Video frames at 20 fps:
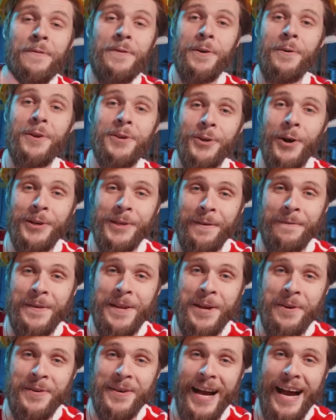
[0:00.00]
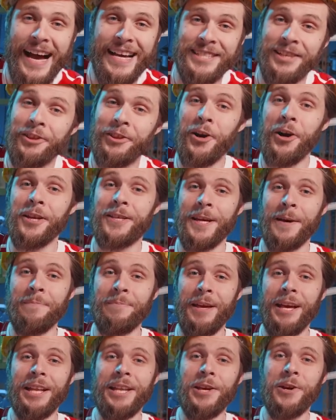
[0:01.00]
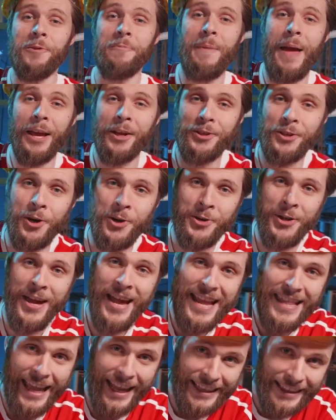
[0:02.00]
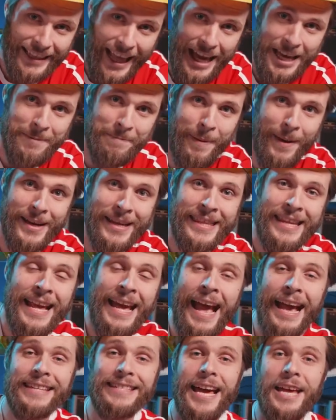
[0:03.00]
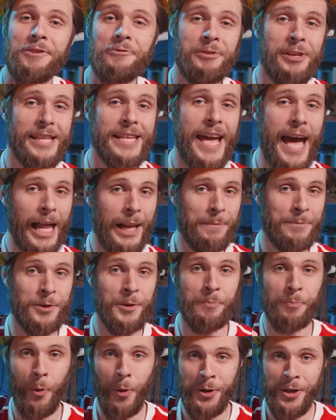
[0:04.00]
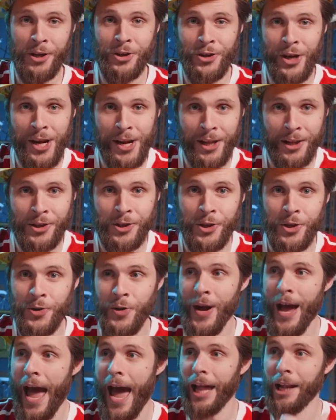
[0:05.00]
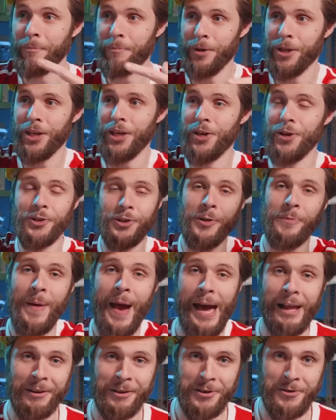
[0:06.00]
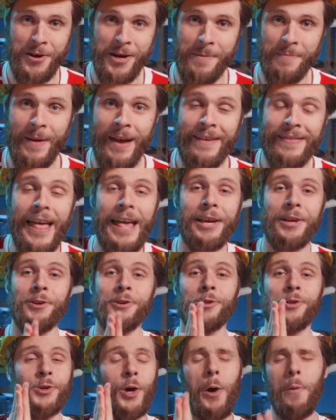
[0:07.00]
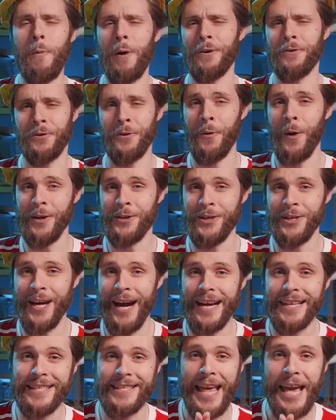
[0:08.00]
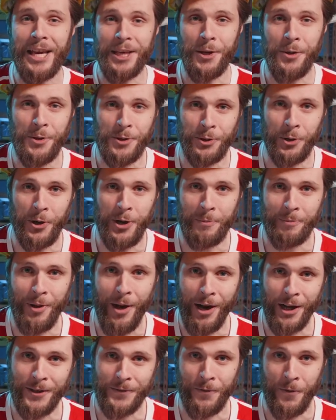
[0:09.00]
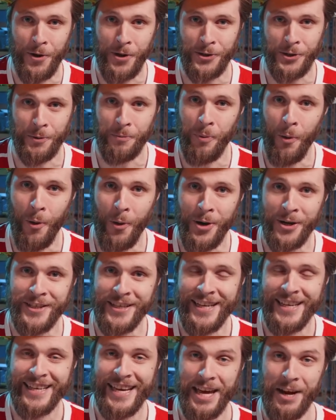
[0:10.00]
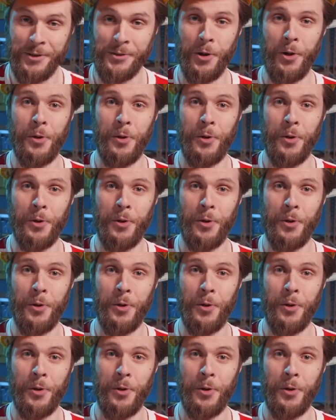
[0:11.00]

if you enjoyed the video, guys, and learned something new, make sure to hit that like button as that really helps support the channel to help in the YouTube algorithm. Thank you so much for watching, guys. Thank you, Storyblocks, for your support. And as